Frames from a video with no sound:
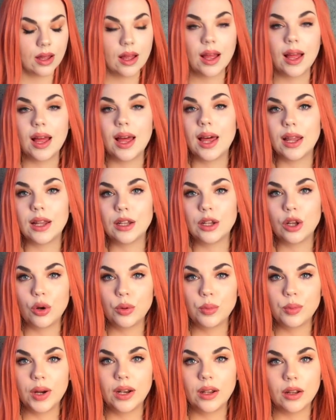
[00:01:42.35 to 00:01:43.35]
Hello,
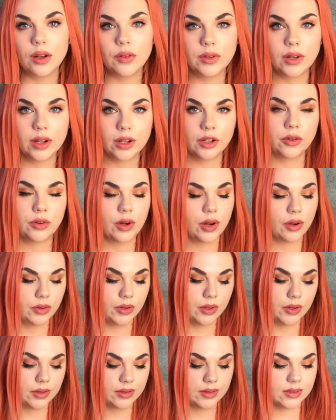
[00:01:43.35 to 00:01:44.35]
my lovely
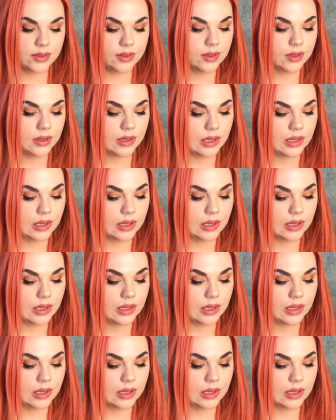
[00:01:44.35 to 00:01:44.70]
Aquarius.